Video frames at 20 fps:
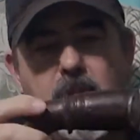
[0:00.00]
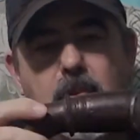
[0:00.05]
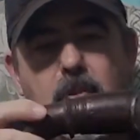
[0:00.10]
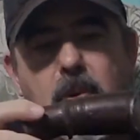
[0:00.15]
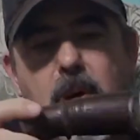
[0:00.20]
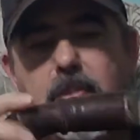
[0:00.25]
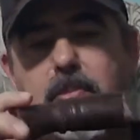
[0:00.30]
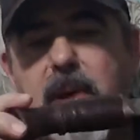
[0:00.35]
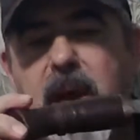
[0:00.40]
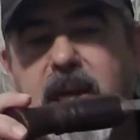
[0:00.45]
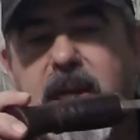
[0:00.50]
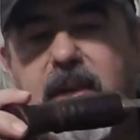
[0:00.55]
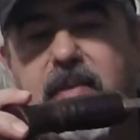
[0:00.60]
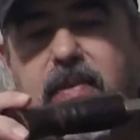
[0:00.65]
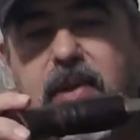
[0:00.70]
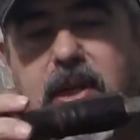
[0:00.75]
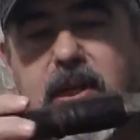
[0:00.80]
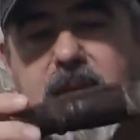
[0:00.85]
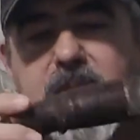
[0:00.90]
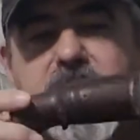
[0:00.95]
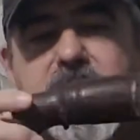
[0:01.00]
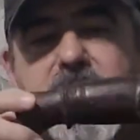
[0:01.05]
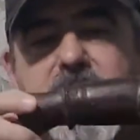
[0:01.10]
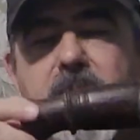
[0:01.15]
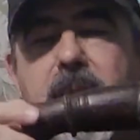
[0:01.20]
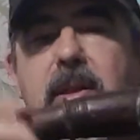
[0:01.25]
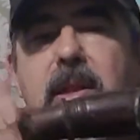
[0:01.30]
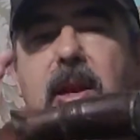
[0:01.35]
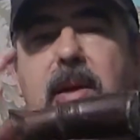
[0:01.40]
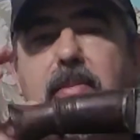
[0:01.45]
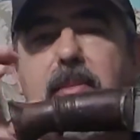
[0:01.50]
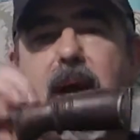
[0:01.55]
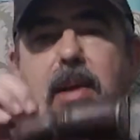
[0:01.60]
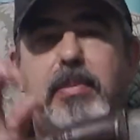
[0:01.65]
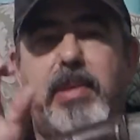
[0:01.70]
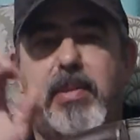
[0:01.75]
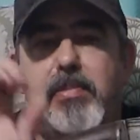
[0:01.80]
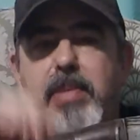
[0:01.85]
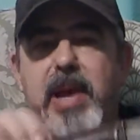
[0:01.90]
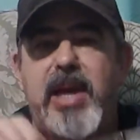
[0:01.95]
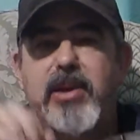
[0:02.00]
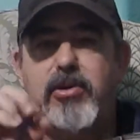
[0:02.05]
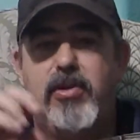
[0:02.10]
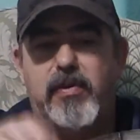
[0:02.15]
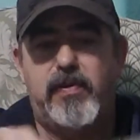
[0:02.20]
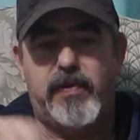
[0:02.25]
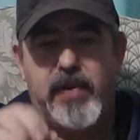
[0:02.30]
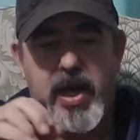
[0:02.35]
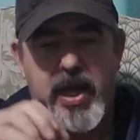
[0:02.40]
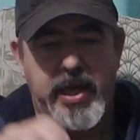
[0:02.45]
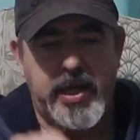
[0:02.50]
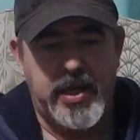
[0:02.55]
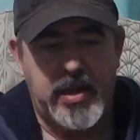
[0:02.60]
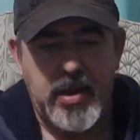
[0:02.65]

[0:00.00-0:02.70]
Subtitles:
One might even consider that it might be petrified.